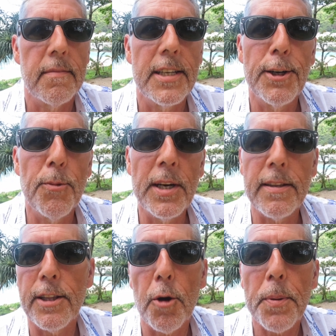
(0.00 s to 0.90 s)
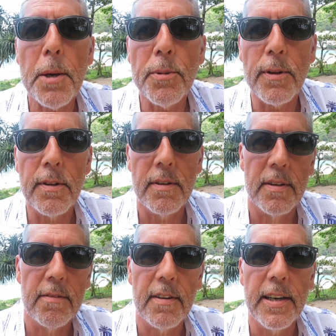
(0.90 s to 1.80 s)
You know what? They're people,
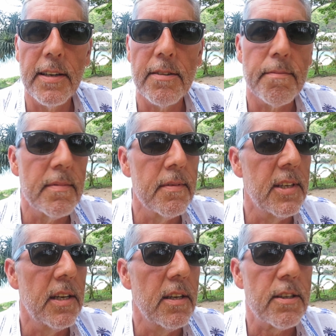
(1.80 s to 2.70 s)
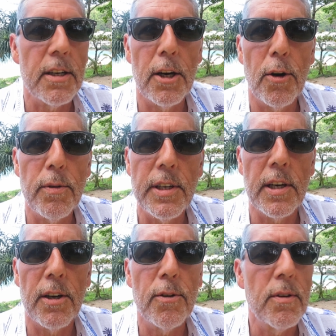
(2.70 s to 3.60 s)
right? So,
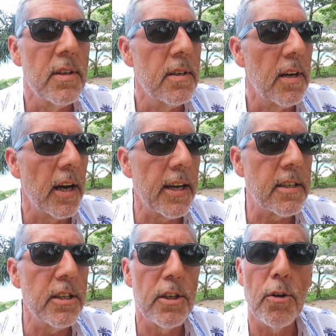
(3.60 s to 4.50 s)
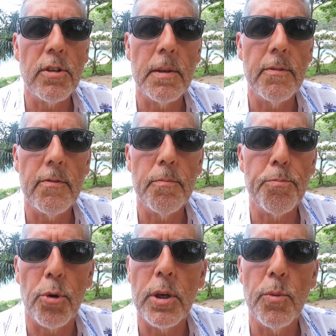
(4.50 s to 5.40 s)
I got to know some of them
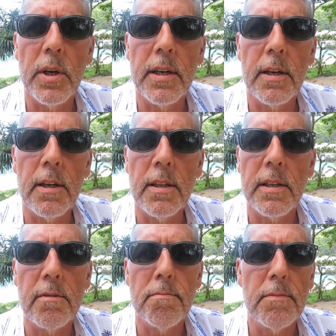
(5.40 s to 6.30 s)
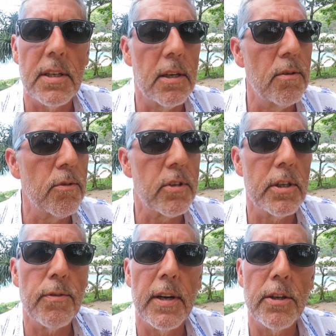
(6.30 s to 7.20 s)
pretty well and,
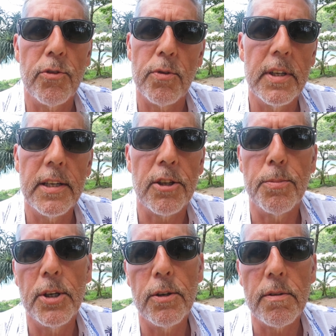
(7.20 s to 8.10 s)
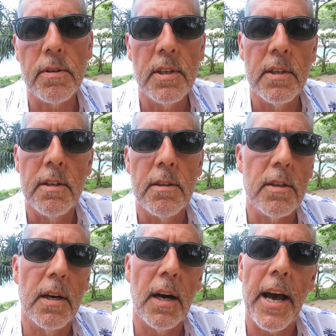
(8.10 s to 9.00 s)
sit around, drink, smoke.
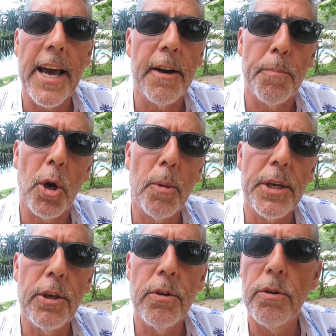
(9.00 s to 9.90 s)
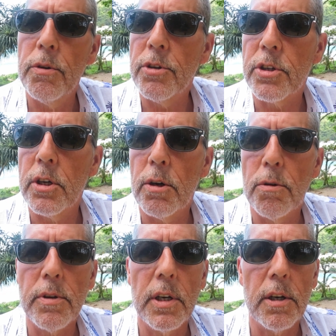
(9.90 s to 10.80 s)
I had a barbecue,
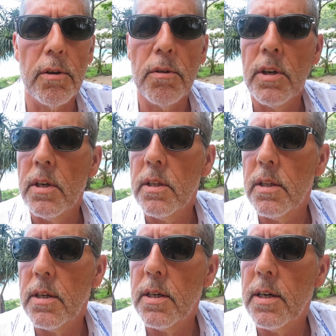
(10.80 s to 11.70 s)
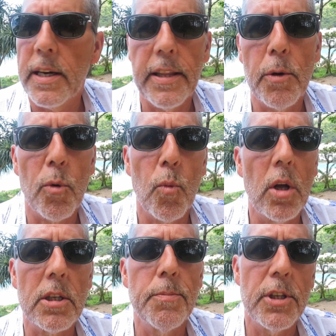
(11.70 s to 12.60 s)
so, and they were
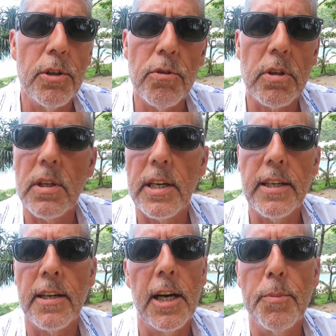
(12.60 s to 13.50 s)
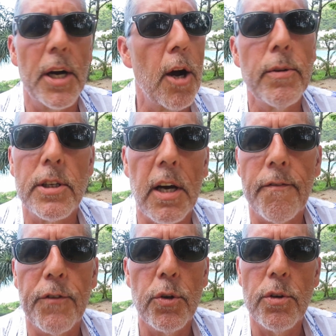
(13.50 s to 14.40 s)
welcome to use it any time, but I always
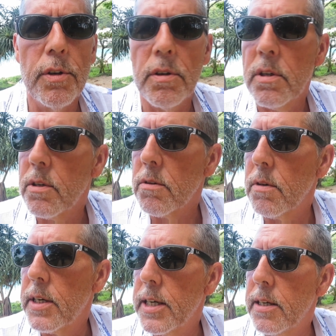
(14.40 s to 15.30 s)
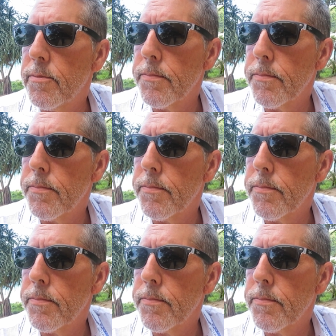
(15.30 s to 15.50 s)
got food, right?